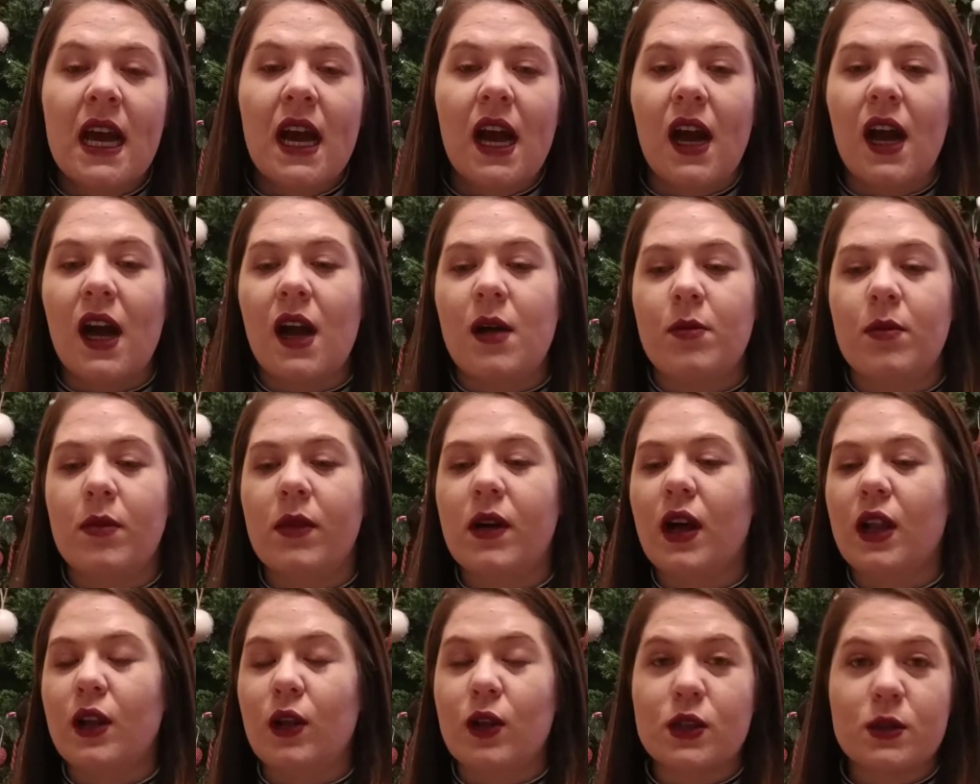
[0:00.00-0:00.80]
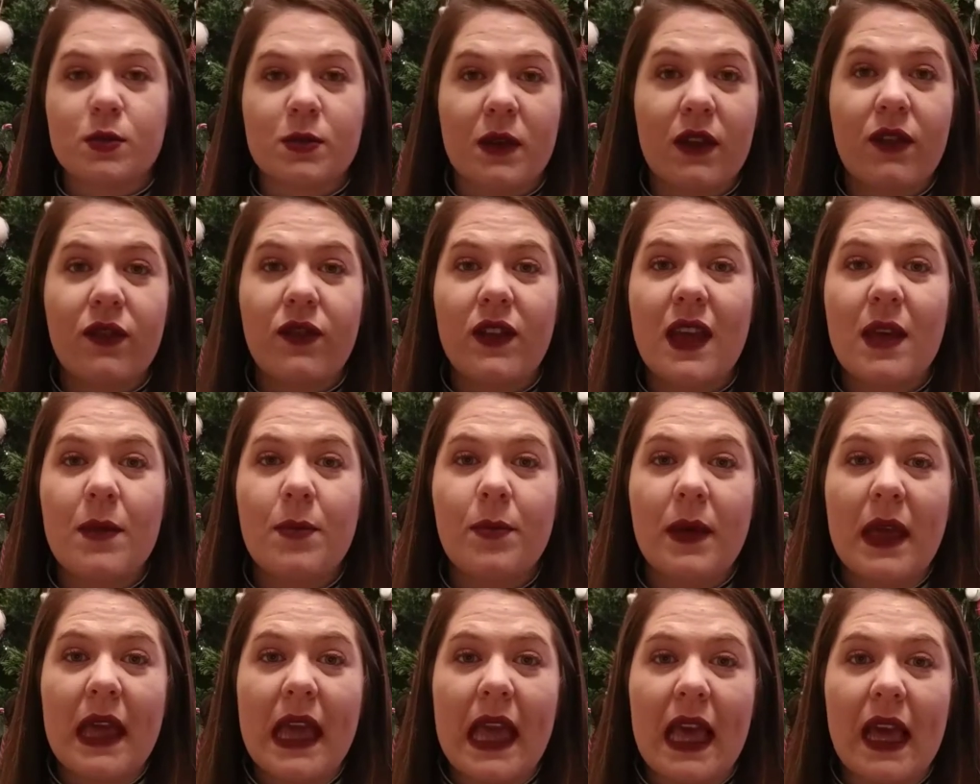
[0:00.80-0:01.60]
I lost my
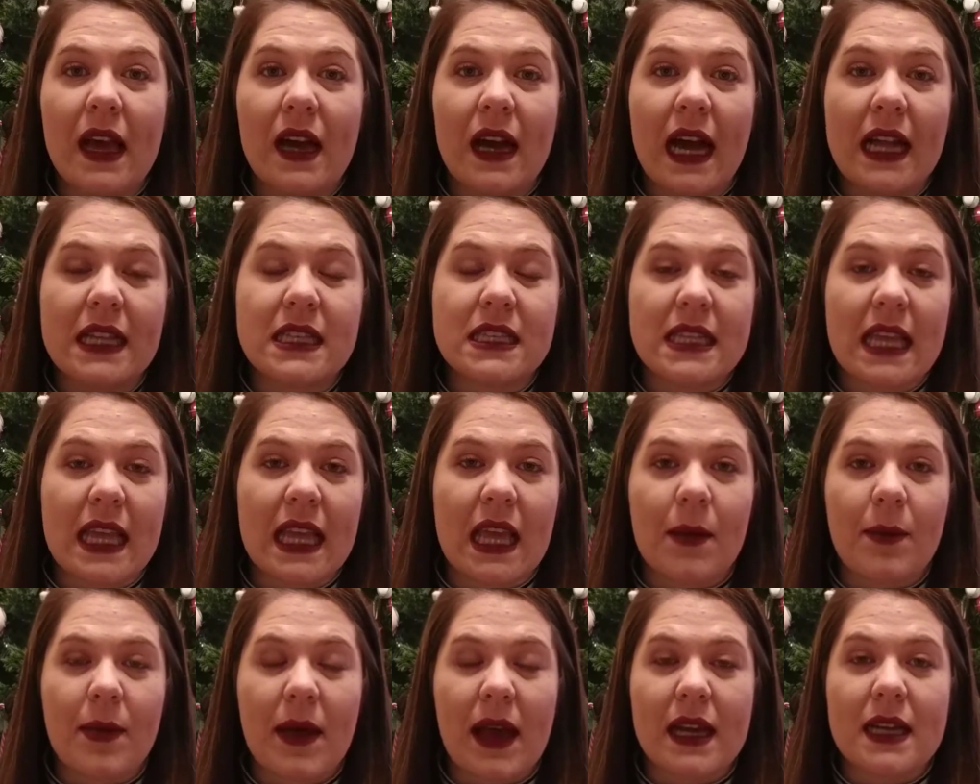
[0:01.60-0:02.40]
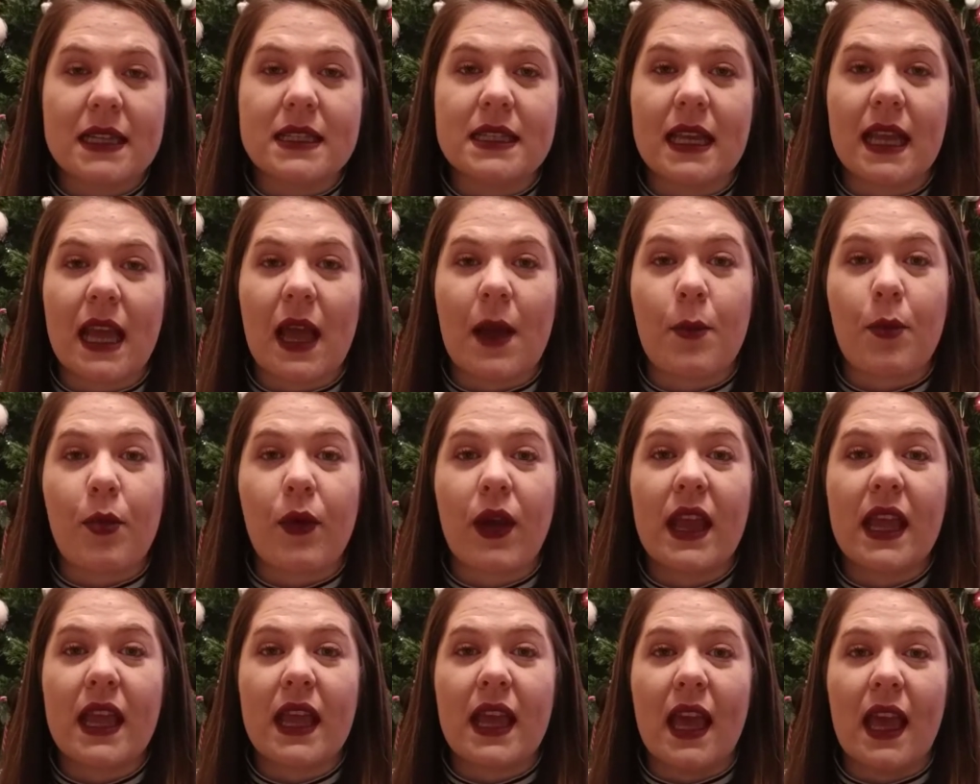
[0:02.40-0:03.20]
Fitbit, I had to take it back because it kept
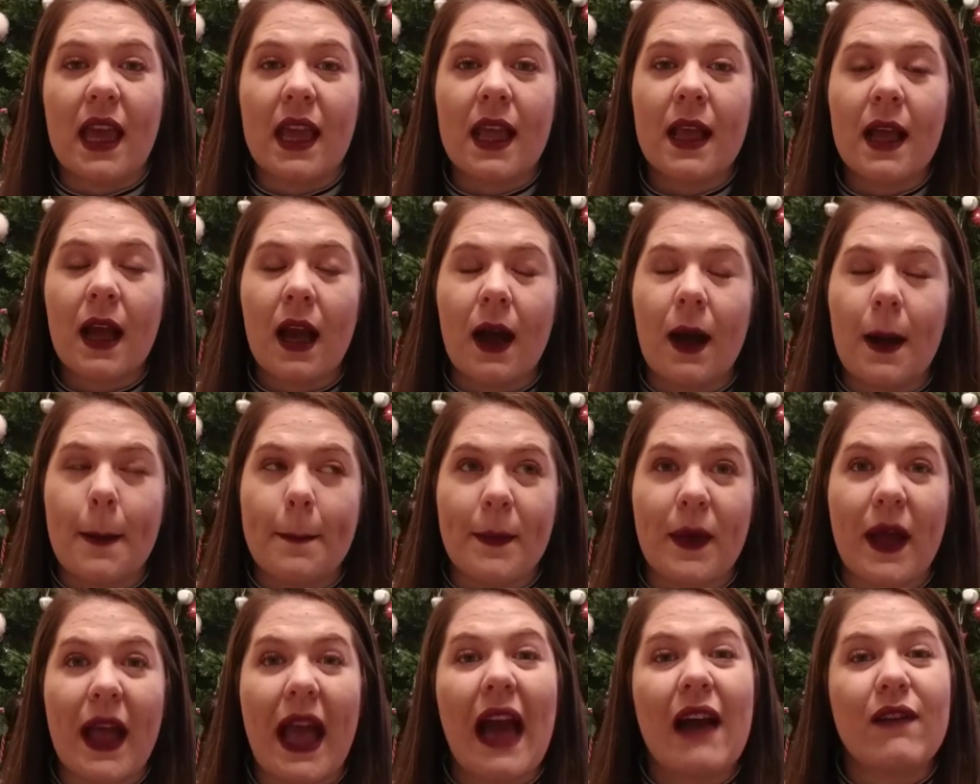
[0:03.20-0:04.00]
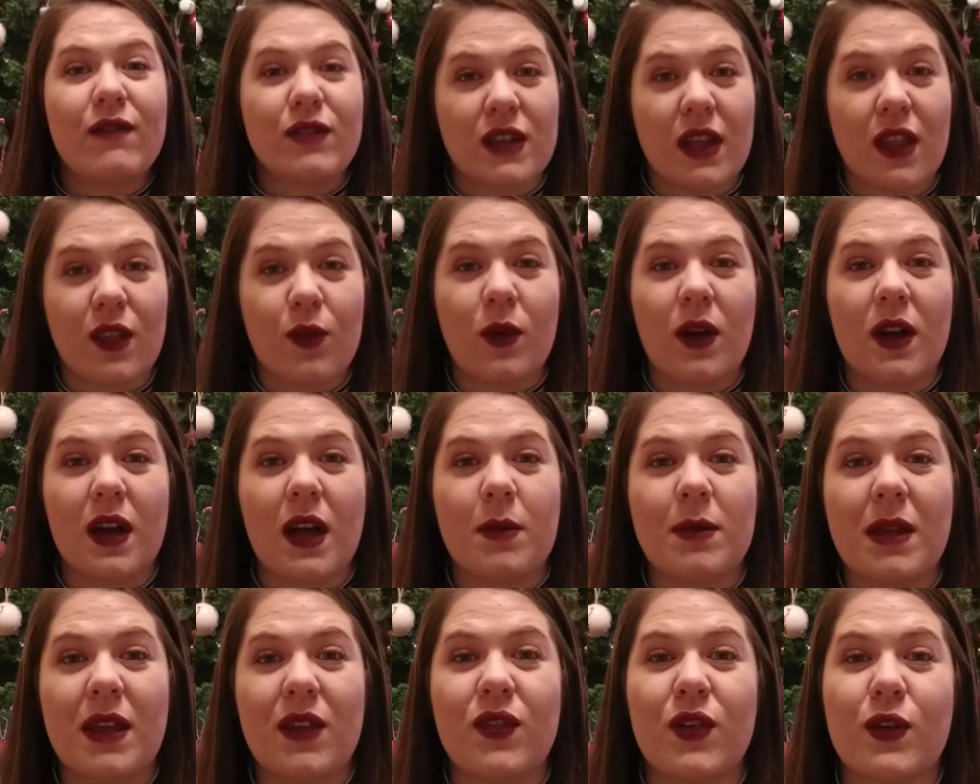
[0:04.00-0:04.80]
breaking. I have another one
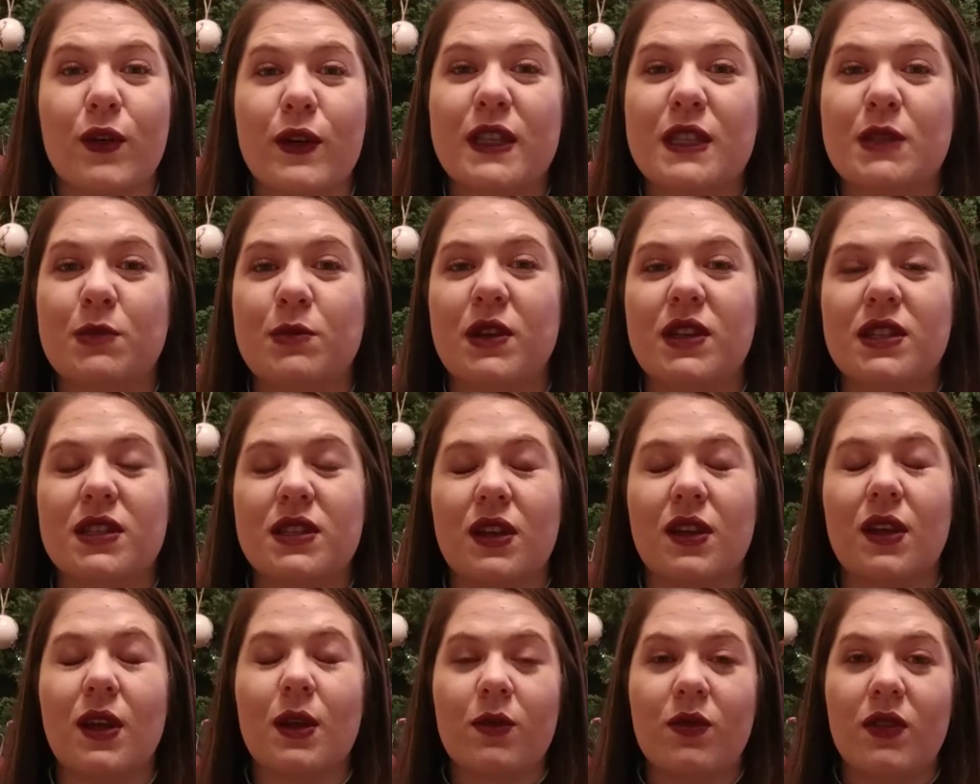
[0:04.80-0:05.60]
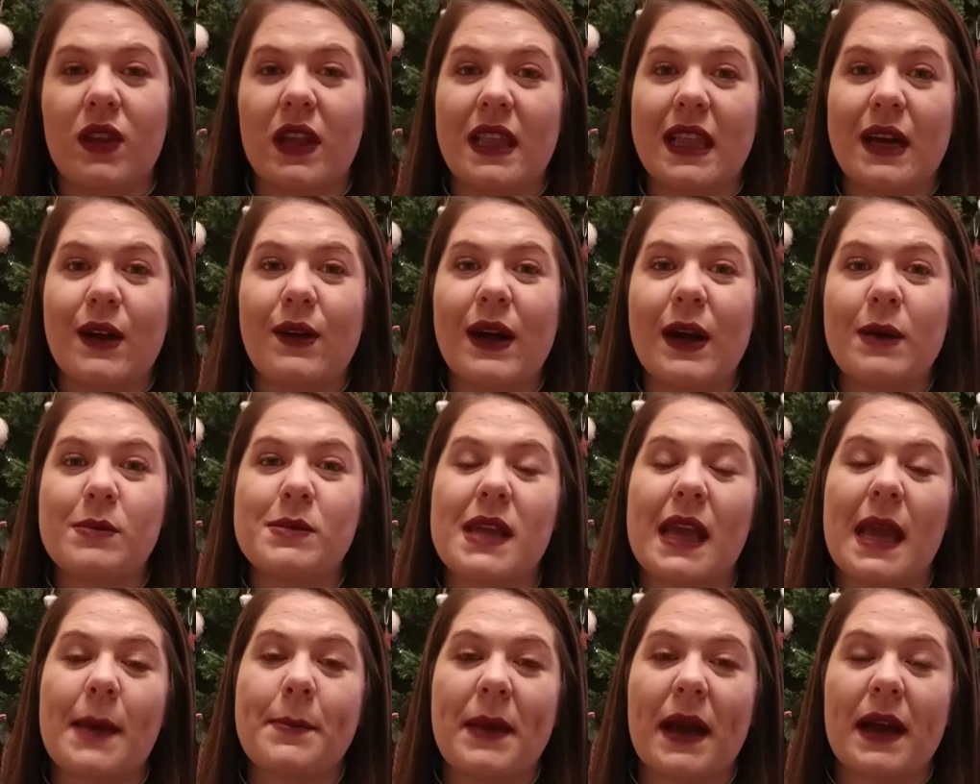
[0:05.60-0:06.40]
coming for Christmas, so hopefully that will help
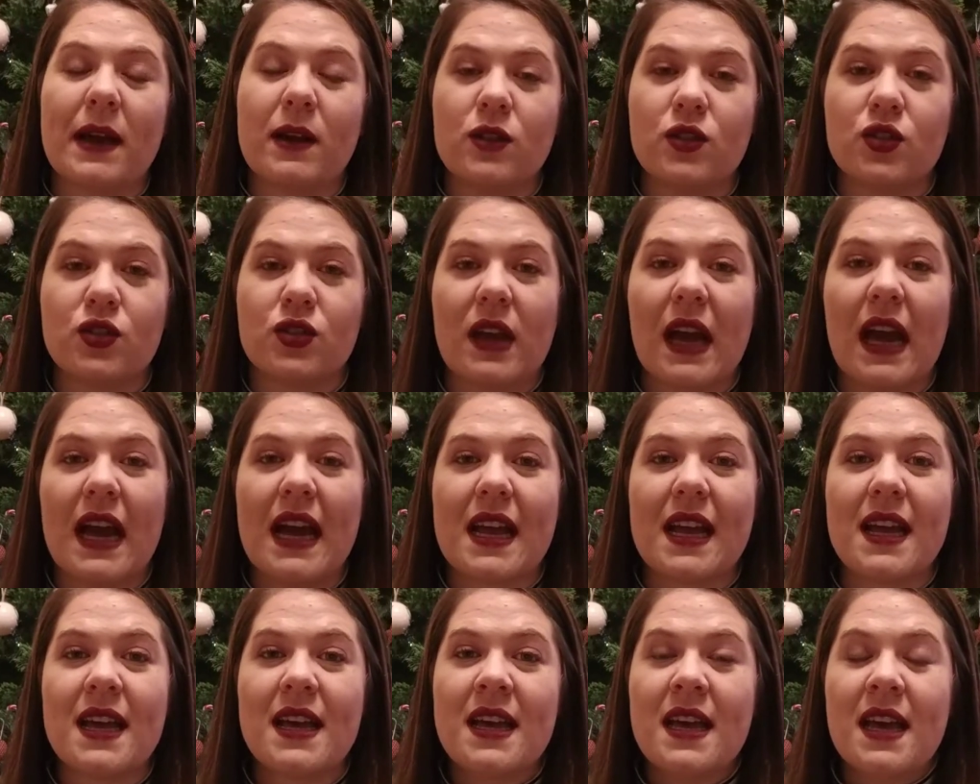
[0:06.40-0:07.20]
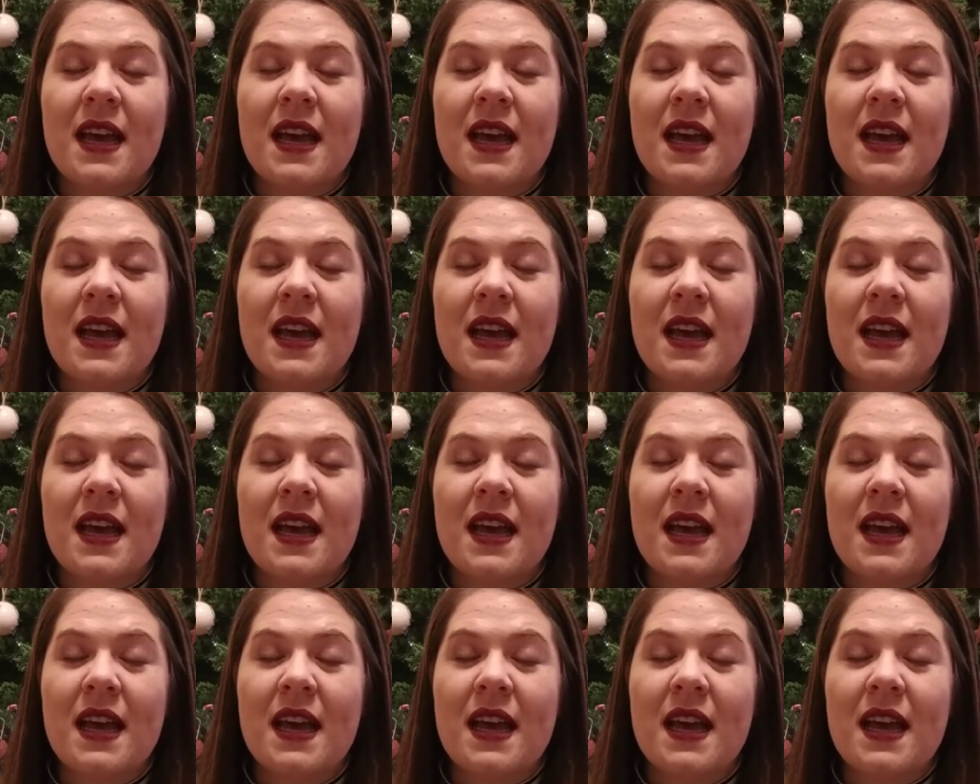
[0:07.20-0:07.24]
me get back on track.